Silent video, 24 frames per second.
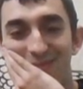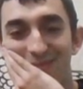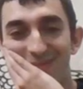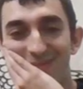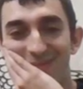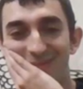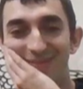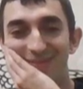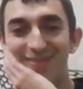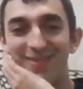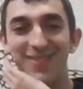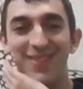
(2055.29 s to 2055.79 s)

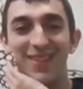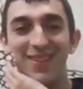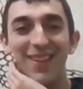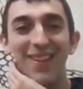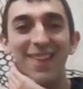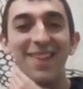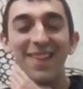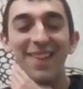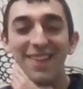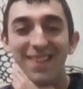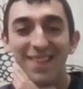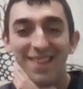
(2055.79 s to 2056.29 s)

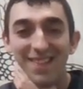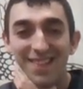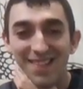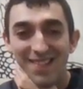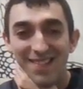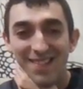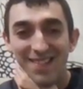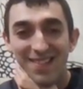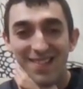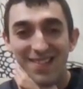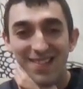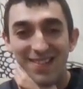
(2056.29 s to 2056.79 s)

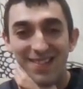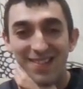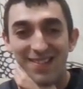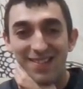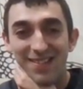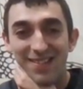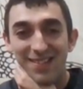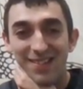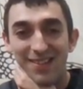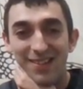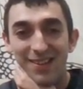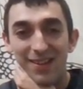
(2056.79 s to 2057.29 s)

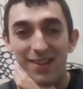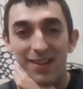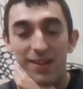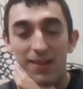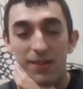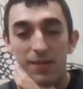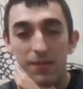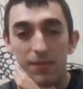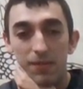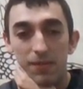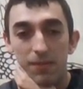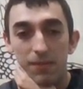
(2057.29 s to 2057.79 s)

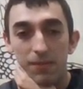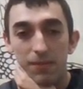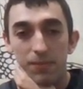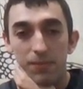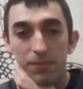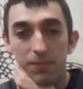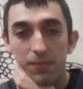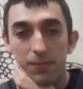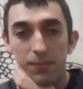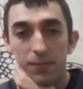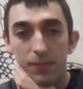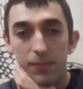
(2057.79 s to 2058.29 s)

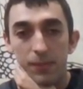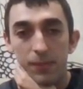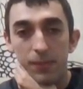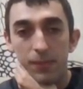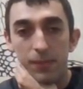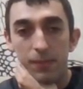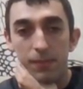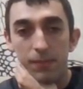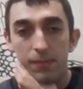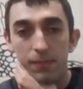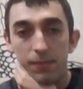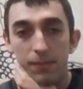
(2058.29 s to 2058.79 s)

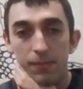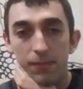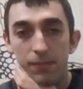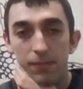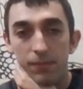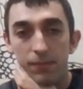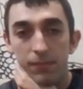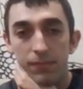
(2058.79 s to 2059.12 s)
No words are spoken by the person on screen.